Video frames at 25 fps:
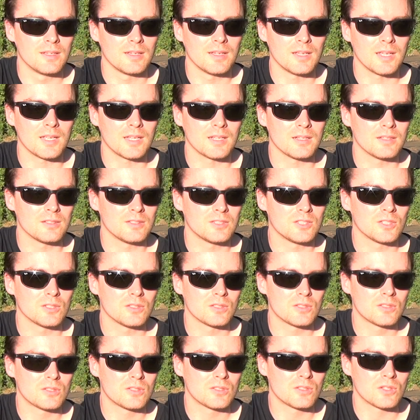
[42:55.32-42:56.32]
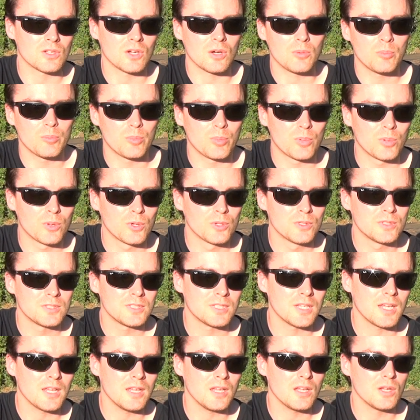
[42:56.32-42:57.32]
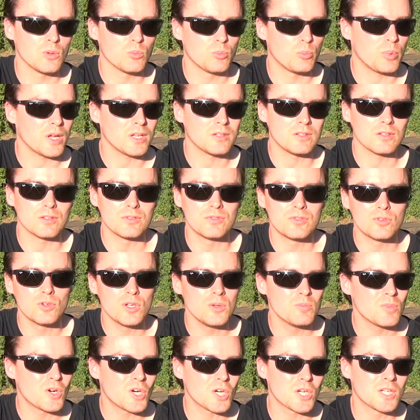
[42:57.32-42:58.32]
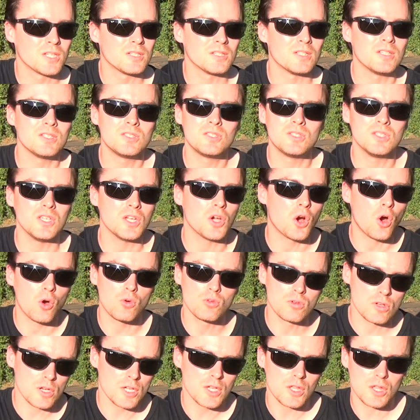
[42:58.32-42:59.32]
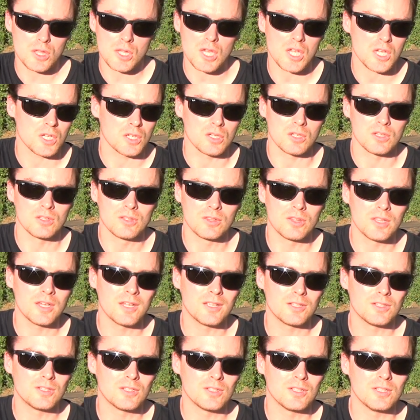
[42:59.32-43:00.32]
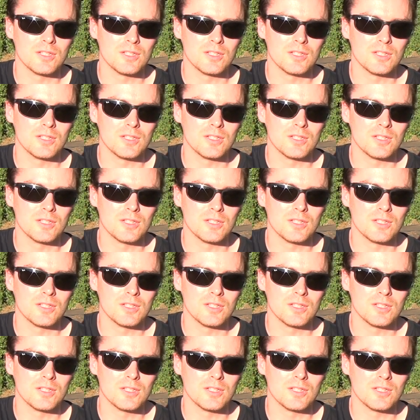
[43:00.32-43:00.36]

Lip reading: And just stop saying, but a free market is the only thing that